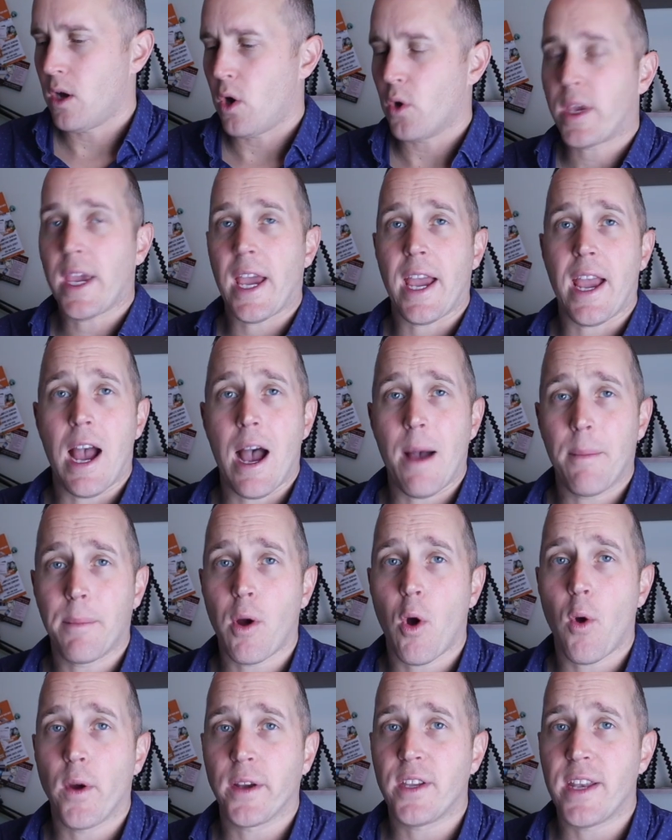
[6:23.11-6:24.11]
Okay, I'm
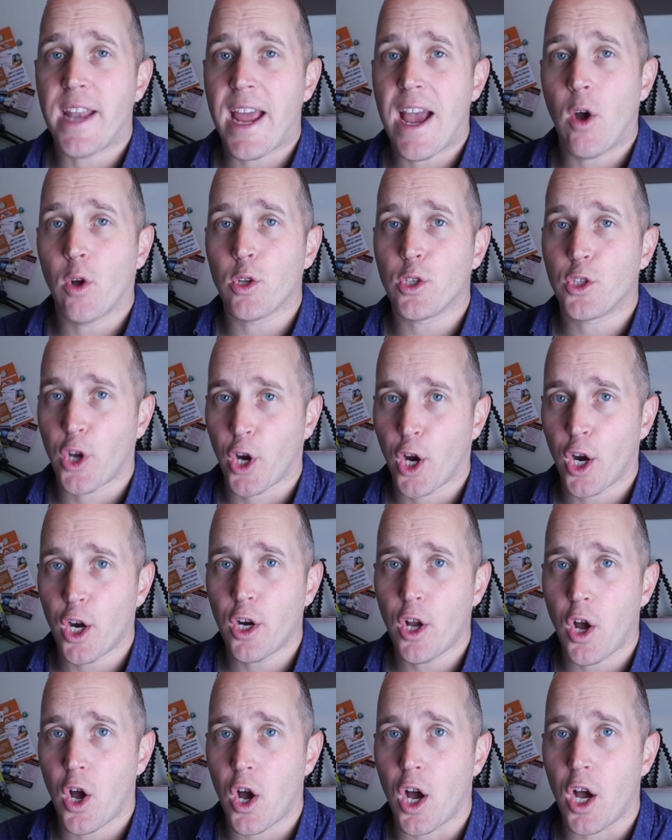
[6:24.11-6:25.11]
going to now
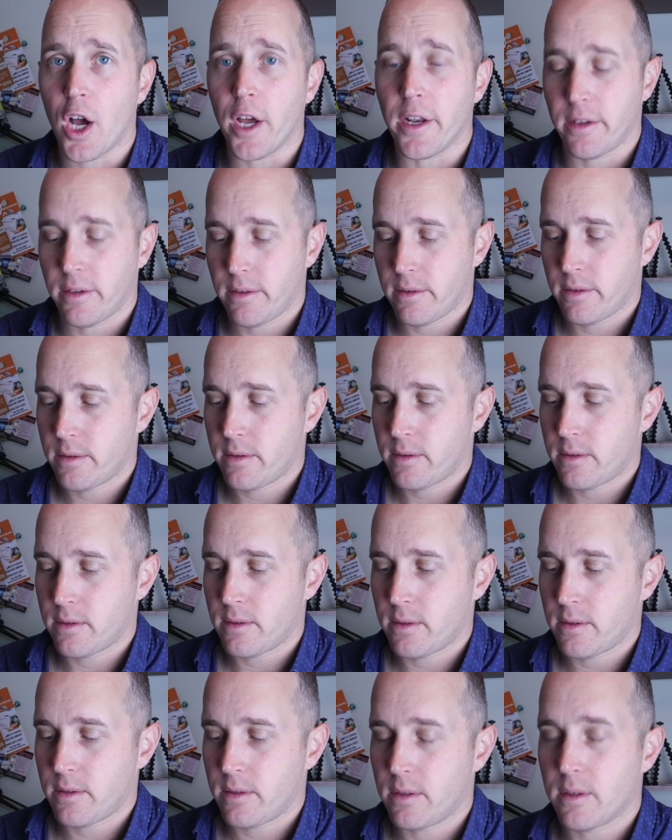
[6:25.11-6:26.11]
turn on
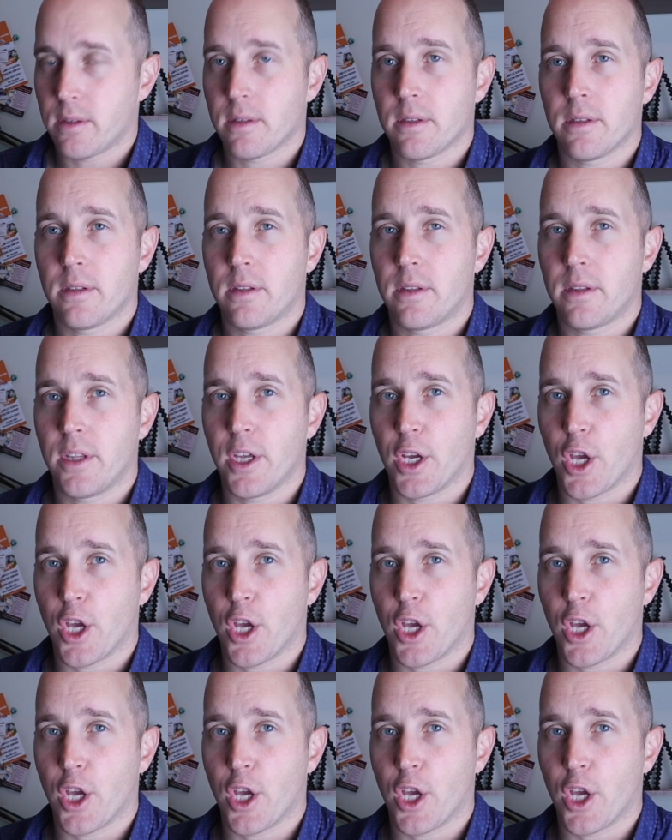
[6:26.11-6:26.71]
the